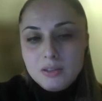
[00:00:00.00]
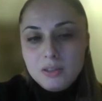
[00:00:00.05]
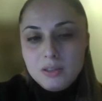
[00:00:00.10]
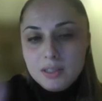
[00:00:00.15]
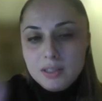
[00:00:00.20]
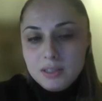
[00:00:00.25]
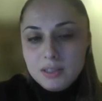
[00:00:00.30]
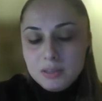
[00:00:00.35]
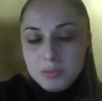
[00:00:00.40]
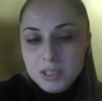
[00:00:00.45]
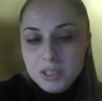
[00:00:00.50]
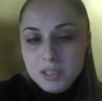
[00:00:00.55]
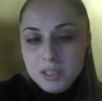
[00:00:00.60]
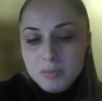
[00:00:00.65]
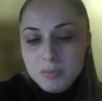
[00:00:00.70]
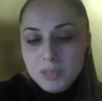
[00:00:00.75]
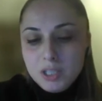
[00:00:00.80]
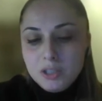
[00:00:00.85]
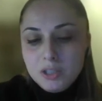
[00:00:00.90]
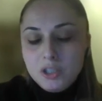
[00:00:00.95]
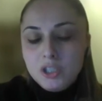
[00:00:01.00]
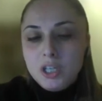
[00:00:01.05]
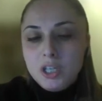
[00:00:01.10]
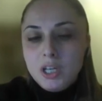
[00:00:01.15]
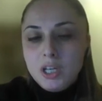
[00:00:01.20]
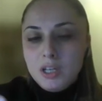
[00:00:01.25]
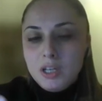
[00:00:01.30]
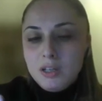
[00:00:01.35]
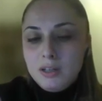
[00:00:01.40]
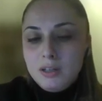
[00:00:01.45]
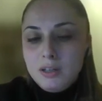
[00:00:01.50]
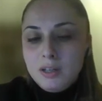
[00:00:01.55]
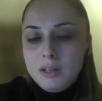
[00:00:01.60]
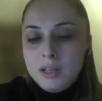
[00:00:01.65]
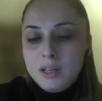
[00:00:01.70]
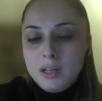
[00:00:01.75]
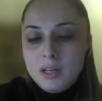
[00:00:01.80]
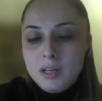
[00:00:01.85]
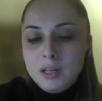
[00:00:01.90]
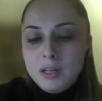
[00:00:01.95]
So this is pretty much
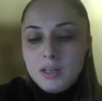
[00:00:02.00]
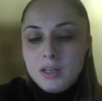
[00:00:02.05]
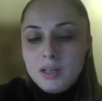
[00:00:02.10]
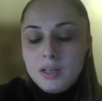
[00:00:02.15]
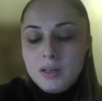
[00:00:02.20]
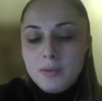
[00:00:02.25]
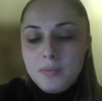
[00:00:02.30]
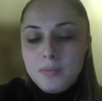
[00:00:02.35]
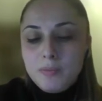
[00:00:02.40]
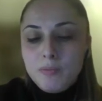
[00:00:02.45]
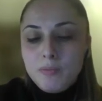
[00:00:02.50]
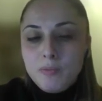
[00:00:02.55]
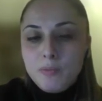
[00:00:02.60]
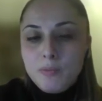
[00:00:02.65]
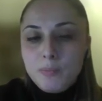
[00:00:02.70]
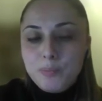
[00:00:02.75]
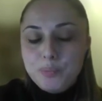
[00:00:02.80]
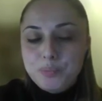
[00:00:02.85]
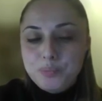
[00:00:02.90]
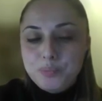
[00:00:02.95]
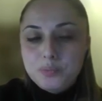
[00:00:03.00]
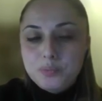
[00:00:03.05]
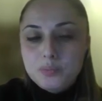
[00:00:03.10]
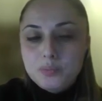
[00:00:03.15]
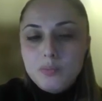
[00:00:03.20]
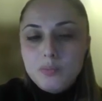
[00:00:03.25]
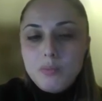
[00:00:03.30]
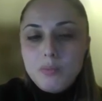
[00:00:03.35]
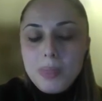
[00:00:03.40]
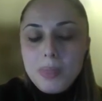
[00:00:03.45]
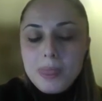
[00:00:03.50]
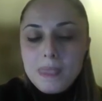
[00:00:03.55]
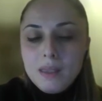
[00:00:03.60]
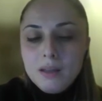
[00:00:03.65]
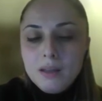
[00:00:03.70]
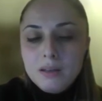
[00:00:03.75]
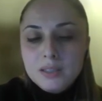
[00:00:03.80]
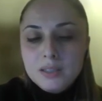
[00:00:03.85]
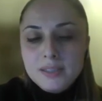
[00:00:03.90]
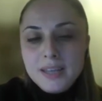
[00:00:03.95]

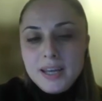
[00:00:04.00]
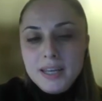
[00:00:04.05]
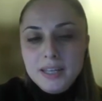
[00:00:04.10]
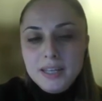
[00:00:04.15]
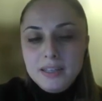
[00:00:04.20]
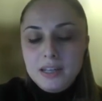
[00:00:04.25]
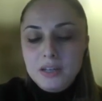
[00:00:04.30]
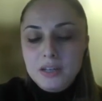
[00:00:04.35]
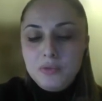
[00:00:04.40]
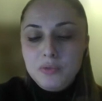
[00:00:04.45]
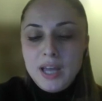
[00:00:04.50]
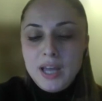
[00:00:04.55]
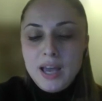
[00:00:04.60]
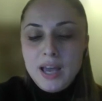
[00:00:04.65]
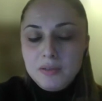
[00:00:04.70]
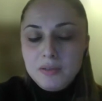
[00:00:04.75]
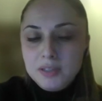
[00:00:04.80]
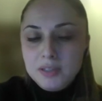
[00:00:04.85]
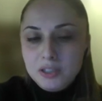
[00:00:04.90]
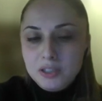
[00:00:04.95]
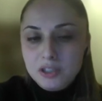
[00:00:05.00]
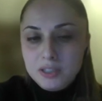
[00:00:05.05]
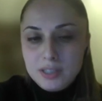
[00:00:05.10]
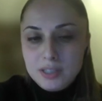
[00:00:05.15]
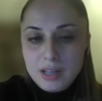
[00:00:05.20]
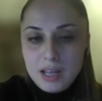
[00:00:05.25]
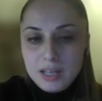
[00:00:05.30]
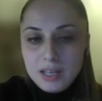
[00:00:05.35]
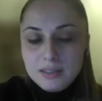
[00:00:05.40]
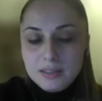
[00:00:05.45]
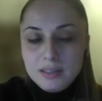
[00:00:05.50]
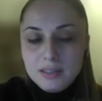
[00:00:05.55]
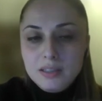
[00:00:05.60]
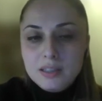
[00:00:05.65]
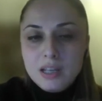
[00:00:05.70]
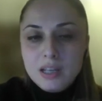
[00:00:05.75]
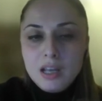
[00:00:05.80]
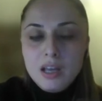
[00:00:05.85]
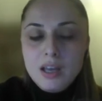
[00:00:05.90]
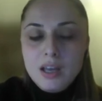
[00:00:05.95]
saying that if we have such
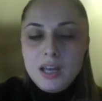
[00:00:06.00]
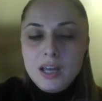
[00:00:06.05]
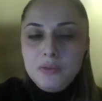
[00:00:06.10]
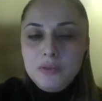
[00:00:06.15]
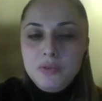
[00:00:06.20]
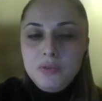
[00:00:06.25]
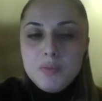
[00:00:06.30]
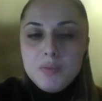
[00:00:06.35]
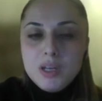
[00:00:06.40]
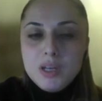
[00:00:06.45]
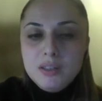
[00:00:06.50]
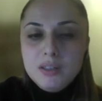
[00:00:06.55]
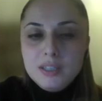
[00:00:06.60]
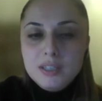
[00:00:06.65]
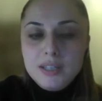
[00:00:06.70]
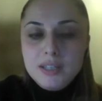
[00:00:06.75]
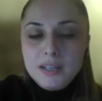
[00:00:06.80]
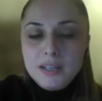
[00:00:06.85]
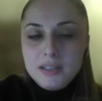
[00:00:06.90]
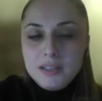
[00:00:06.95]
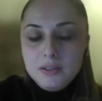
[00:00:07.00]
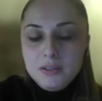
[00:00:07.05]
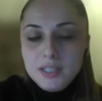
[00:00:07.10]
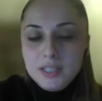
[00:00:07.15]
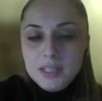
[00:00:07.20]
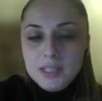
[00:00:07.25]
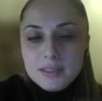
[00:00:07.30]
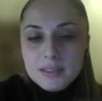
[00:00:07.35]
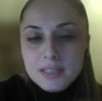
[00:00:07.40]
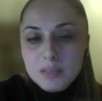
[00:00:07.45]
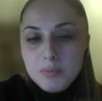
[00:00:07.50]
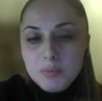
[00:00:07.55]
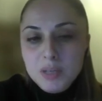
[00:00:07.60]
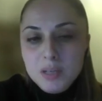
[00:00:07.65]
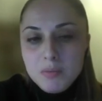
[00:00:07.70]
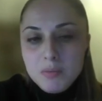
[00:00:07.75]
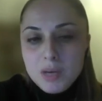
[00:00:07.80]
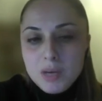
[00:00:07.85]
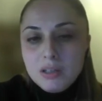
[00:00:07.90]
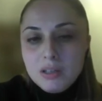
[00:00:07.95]
slices, and if we model the data using a
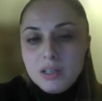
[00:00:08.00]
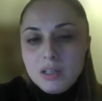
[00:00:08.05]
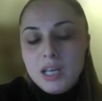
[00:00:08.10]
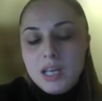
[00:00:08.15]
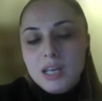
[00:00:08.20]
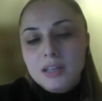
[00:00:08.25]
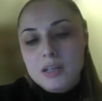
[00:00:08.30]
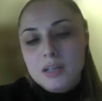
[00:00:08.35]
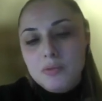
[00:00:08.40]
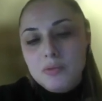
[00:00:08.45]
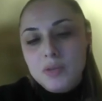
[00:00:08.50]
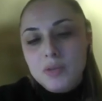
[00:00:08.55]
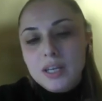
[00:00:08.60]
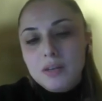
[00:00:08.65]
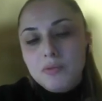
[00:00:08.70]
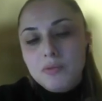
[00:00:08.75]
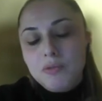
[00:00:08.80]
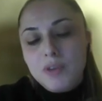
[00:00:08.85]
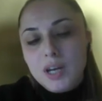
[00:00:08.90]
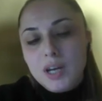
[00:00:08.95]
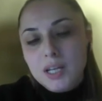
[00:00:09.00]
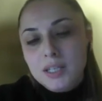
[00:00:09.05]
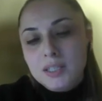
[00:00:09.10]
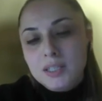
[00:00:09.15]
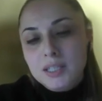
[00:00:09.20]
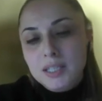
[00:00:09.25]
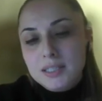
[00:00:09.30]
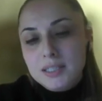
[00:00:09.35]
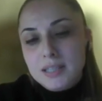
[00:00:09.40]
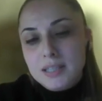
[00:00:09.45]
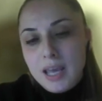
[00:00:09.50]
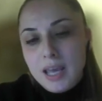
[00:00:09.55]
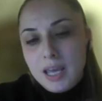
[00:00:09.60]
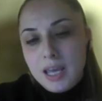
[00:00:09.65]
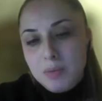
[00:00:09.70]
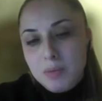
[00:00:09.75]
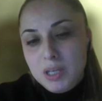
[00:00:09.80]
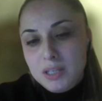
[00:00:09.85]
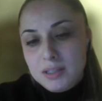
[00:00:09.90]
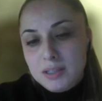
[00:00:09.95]
CP model, then we can find these
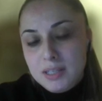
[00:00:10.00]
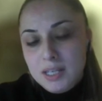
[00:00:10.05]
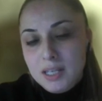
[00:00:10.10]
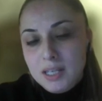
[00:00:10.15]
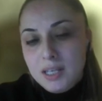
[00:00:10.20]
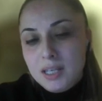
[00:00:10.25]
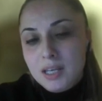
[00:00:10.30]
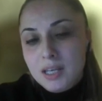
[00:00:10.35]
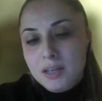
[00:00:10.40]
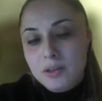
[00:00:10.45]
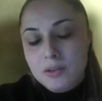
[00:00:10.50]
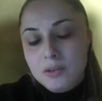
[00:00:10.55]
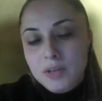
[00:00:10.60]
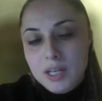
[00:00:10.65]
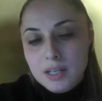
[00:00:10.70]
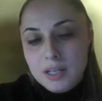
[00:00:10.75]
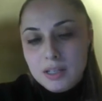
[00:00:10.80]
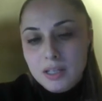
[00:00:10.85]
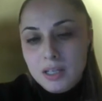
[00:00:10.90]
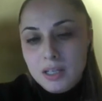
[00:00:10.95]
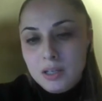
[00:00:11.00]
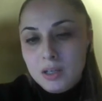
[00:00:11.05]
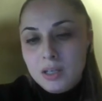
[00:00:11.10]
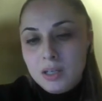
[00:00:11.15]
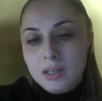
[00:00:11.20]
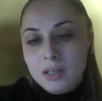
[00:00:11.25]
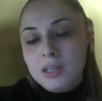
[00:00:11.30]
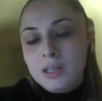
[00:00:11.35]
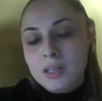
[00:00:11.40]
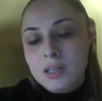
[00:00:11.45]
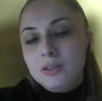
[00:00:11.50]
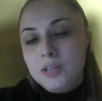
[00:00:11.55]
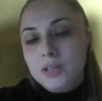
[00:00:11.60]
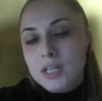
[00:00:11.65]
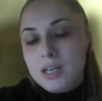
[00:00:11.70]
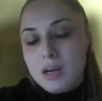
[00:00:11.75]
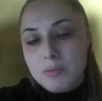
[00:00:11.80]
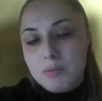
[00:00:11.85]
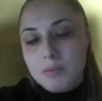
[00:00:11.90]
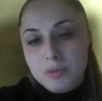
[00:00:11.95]
A, B, C uniquely,
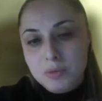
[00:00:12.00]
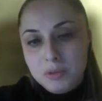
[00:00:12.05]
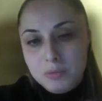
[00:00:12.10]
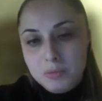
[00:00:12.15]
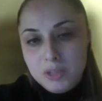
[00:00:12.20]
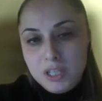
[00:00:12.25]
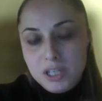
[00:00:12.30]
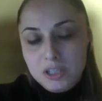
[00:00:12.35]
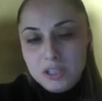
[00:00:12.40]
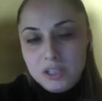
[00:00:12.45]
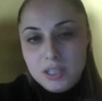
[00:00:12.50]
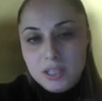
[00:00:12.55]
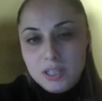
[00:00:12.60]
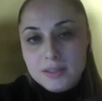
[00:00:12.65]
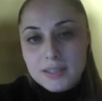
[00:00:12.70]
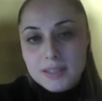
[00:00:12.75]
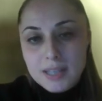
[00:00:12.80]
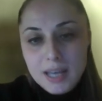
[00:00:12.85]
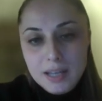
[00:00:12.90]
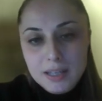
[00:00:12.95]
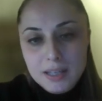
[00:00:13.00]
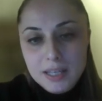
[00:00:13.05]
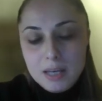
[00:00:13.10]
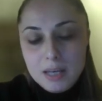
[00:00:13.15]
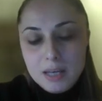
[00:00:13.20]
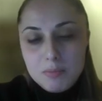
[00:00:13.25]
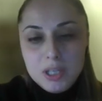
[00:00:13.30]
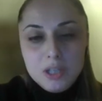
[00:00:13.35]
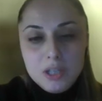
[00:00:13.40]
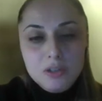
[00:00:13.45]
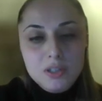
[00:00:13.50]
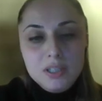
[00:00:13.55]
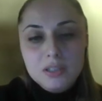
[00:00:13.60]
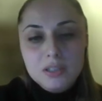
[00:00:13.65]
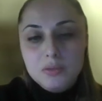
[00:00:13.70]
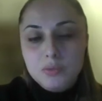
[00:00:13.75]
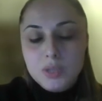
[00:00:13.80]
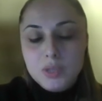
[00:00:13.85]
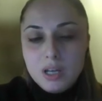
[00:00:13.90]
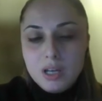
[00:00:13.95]
unique up to permutation and scaling
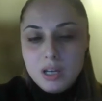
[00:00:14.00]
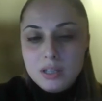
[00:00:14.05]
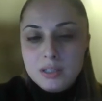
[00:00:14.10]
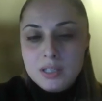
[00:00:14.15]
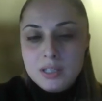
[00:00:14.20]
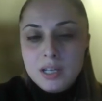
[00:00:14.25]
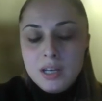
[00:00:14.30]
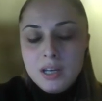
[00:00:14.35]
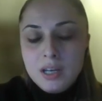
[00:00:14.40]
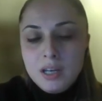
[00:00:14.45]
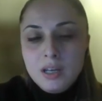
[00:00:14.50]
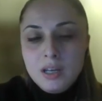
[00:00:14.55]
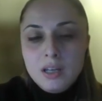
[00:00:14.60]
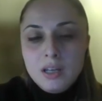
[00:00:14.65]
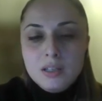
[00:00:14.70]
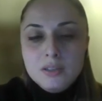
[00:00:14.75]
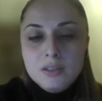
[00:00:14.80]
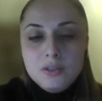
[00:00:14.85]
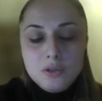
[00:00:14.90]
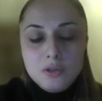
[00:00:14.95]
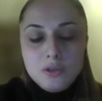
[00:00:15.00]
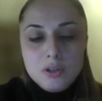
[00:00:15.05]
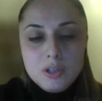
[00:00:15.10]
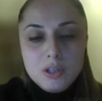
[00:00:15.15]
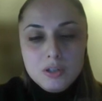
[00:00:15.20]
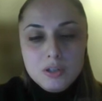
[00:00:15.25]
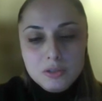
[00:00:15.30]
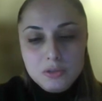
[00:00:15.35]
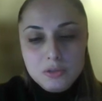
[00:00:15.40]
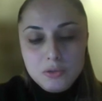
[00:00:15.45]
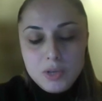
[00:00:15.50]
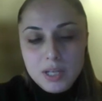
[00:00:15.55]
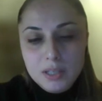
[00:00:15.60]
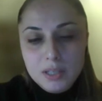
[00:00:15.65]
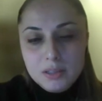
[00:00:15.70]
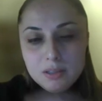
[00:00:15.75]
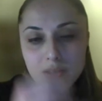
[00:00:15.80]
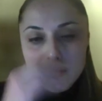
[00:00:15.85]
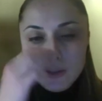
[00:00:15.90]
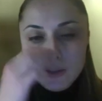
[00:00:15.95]
ambiguities without strong
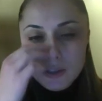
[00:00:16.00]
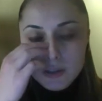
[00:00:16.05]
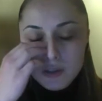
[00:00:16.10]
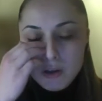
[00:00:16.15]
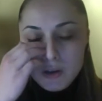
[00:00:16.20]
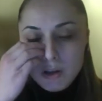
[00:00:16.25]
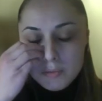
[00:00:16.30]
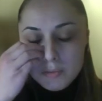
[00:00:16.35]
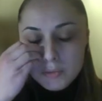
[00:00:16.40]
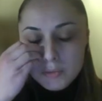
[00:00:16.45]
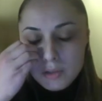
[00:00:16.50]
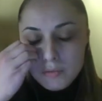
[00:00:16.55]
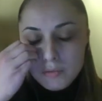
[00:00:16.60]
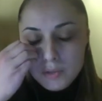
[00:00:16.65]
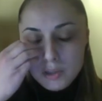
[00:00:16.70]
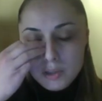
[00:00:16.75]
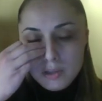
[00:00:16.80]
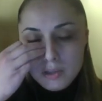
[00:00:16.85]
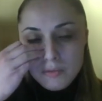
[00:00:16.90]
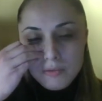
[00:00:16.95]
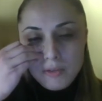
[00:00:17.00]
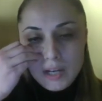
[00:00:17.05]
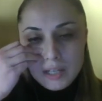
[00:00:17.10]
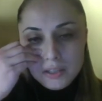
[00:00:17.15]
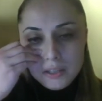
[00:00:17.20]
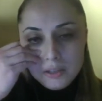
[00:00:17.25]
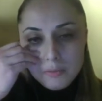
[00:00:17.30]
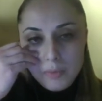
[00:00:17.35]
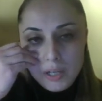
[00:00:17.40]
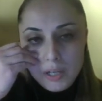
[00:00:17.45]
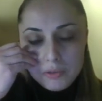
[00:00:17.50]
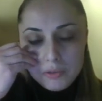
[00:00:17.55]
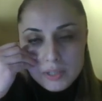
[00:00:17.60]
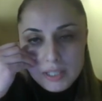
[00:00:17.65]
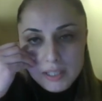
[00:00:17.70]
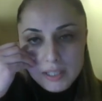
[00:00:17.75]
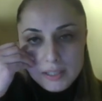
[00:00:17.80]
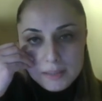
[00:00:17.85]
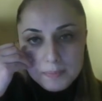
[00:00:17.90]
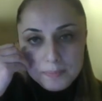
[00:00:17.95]
constraints on the columns of the factor
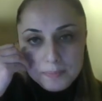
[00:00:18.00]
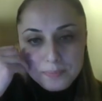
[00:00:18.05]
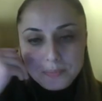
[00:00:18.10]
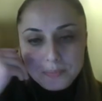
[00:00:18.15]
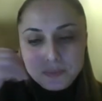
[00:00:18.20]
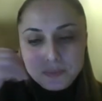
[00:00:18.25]
matrices.